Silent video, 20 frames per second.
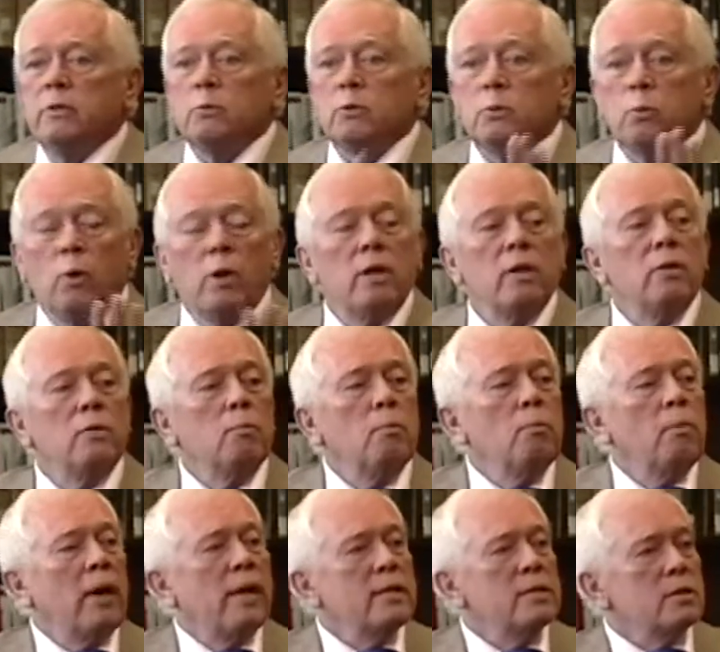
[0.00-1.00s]
It was one of the
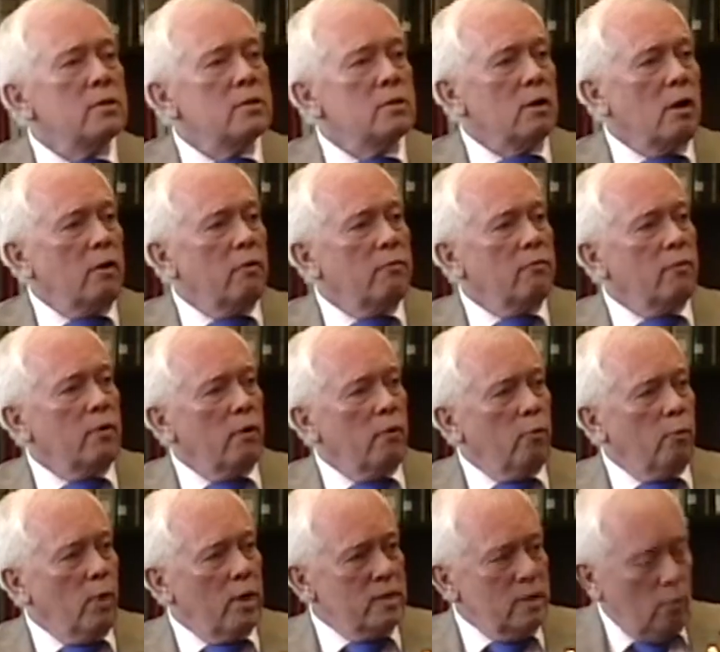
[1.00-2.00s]
basis of,
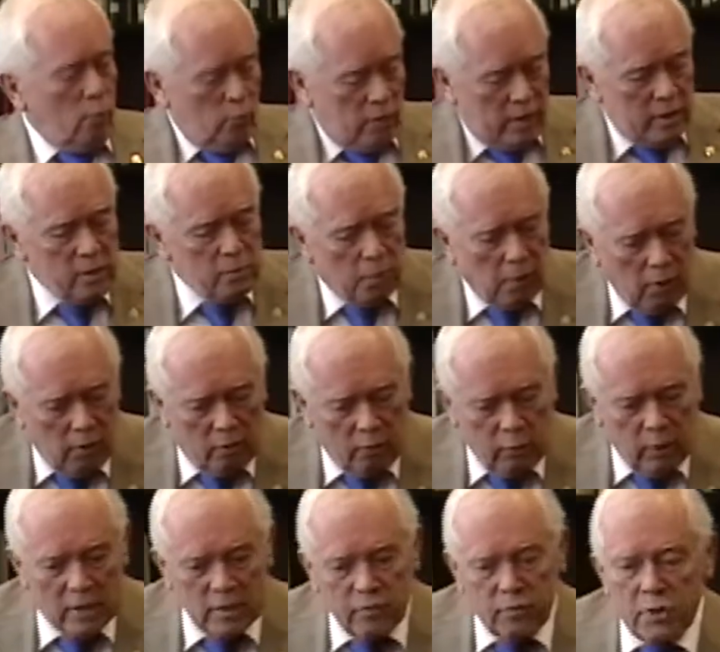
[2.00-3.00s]
of West, this part of
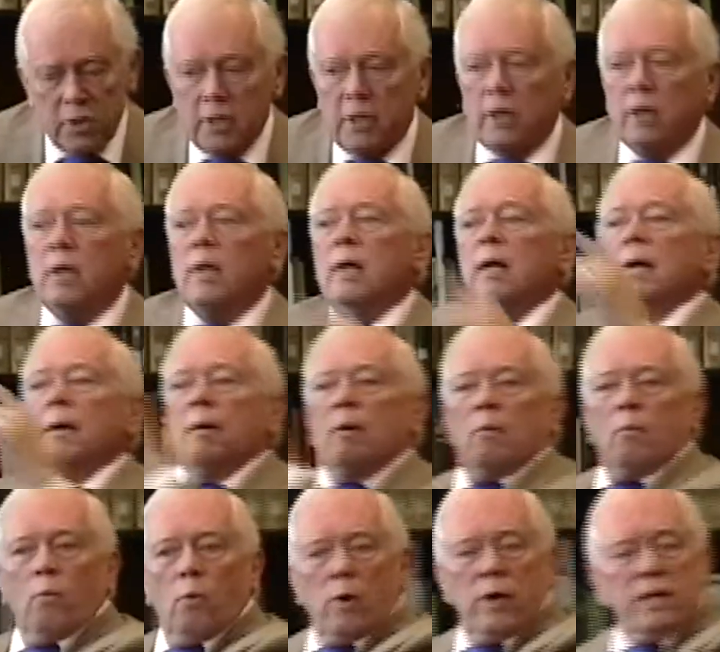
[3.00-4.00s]
West Virginia
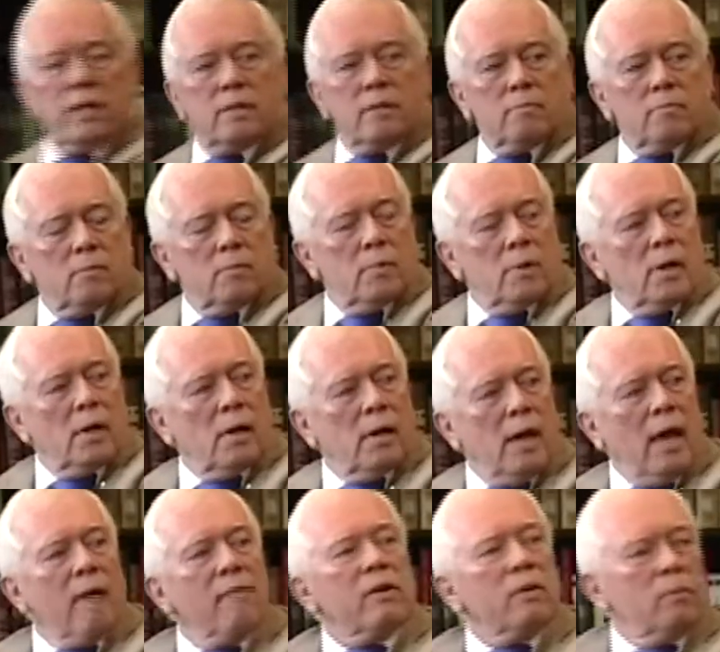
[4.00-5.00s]
wanting to,
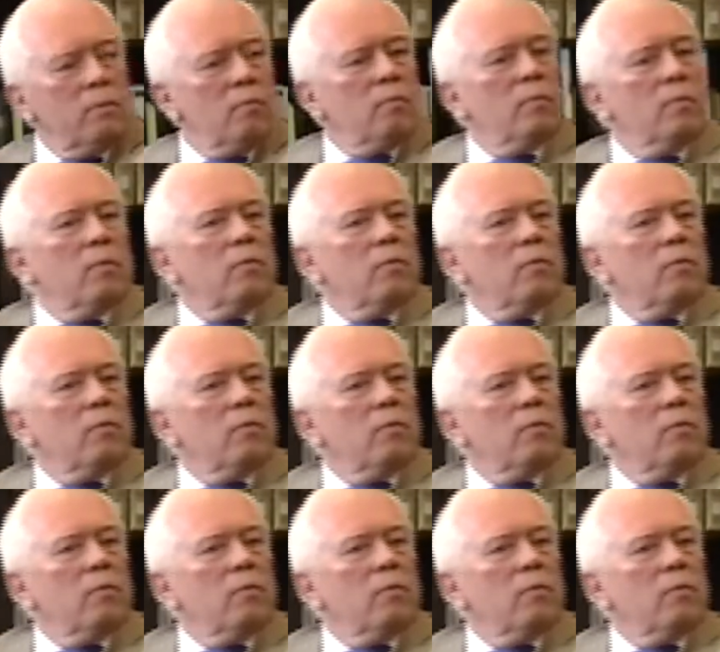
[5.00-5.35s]
having